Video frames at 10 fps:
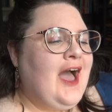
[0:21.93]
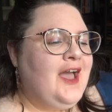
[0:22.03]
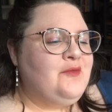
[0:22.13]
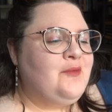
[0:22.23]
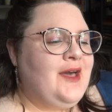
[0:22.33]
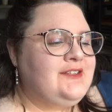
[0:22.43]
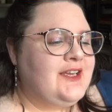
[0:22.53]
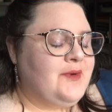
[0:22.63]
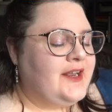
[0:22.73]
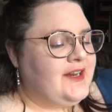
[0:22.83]
I'm about to
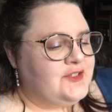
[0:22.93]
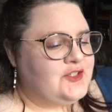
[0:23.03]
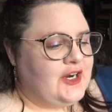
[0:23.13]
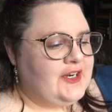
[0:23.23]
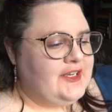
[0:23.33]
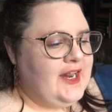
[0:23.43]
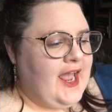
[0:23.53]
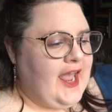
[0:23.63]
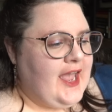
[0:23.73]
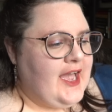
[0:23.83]
get my day
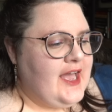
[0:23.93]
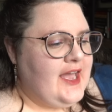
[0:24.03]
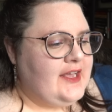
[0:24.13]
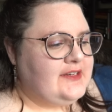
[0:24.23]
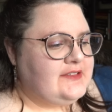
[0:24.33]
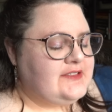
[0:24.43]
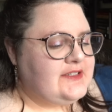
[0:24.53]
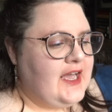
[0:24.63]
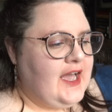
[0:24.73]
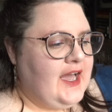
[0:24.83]
started
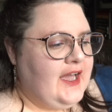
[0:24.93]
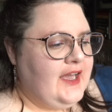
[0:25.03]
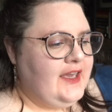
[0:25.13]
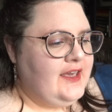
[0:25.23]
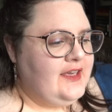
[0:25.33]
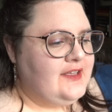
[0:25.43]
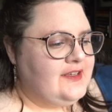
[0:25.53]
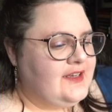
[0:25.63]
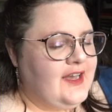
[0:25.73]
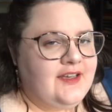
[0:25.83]
and I,
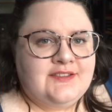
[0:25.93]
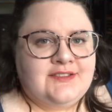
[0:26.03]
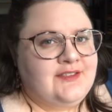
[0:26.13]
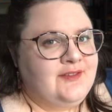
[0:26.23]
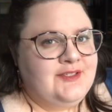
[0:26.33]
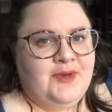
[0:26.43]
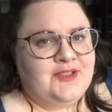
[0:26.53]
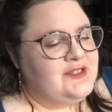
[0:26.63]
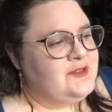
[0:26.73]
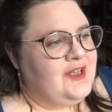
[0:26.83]
guys, this
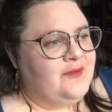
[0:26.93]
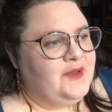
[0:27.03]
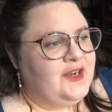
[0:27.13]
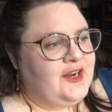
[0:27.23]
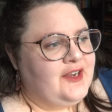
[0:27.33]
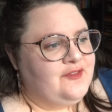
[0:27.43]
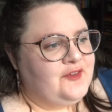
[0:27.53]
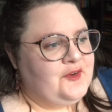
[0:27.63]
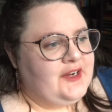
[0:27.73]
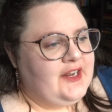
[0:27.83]
month has not been great
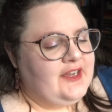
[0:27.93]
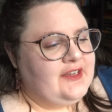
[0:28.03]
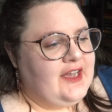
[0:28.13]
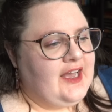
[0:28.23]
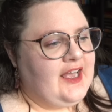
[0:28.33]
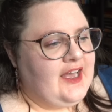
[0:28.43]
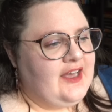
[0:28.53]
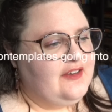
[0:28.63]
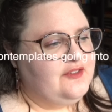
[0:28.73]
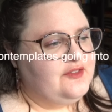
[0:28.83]
for reading. I
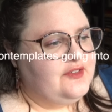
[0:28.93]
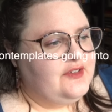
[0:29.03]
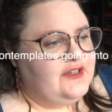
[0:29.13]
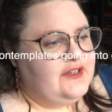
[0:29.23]
have